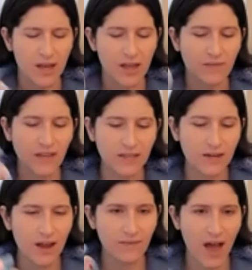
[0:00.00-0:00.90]
if they didn't
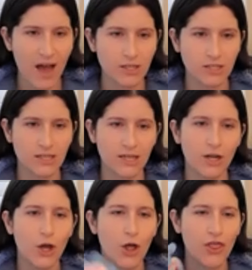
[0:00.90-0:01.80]
have access to it,
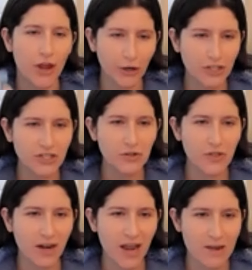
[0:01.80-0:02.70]
they're still
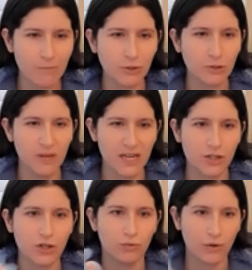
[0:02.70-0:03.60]
then able to begin
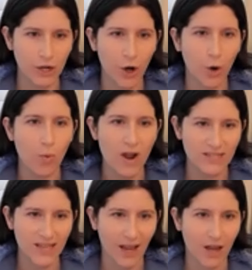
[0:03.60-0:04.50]
to recall, wait a
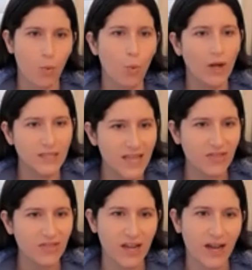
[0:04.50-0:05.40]
second, what's
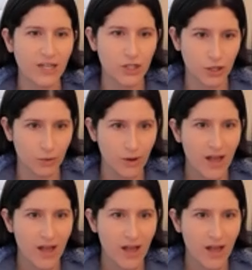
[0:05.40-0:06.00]
that thing I do?